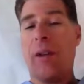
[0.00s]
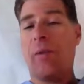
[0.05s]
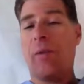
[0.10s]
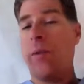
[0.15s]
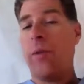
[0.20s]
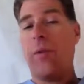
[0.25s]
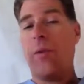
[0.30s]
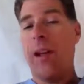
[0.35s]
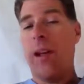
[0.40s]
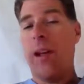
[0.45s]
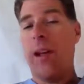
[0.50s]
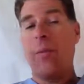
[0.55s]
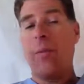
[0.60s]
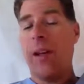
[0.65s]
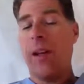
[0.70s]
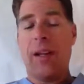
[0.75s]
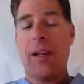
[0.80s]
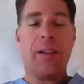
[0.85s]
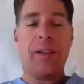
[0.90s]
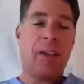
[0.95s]
We, we,
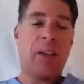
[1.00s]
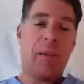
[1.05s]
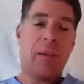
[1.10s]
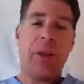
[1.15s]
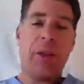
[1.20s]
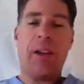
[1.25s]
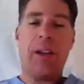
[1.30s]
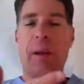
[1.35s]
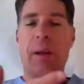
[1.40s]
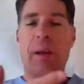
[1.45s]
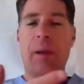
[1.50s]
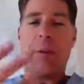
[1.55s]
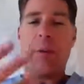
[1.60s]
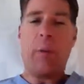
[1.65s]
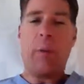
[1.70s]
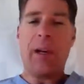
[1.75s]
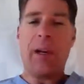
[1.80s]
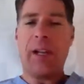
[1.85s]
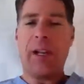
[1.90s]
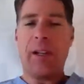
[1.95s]
meaning the community of people
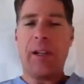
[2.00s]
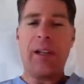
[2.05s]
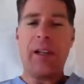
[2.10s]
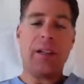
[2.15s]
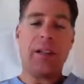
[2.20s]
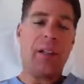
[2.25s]
working on this,